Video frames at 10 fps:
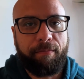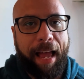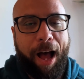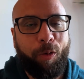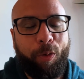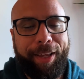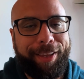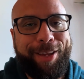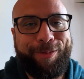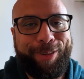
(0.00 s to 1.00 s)
out
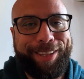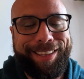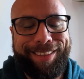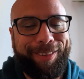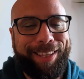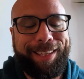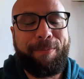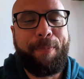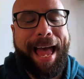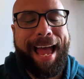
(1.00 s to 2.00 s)

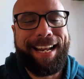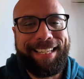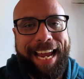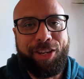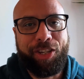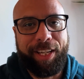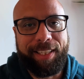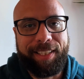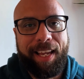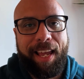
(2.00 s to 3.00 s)
with bad
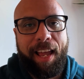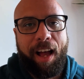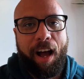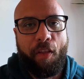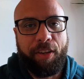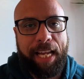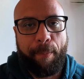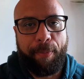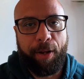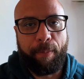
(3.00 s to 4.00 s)
intentions on the
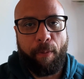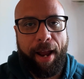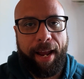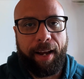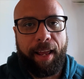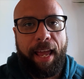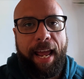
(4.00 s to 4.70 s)
top of their brain.